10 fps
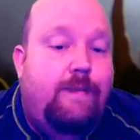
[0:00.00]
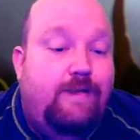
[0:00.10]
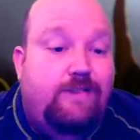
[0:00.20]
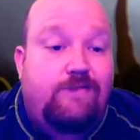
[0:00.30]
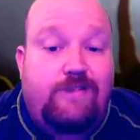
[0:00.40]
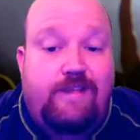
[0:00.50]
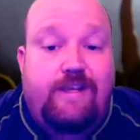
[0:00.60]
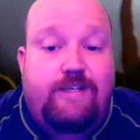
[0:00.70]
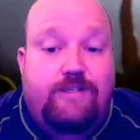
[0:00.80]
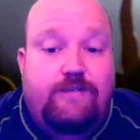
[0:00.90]
but due to
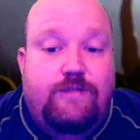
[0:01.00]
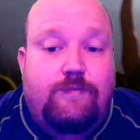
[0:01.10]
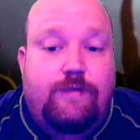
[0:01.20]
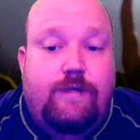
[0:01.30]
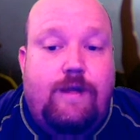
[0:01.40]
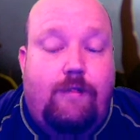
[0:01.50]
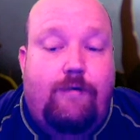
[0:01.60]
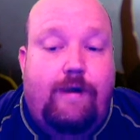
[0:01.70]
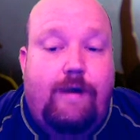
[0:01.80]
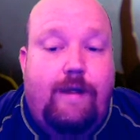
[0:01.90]
the issues with the
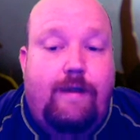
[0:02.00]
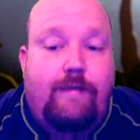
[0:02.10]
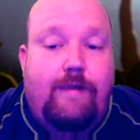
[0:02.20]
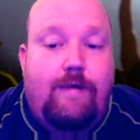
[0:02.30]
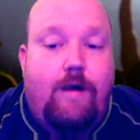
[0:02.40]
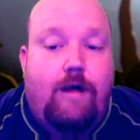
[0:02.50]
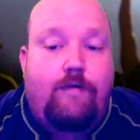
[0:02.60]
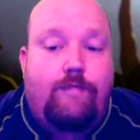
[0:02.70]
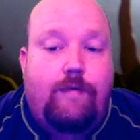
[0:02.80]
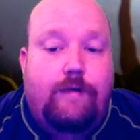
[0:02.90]
coloring and the
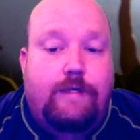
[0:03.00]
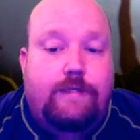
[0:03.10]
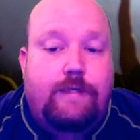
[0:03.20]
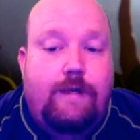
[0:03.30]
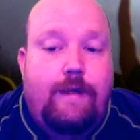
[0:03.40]
autofocus,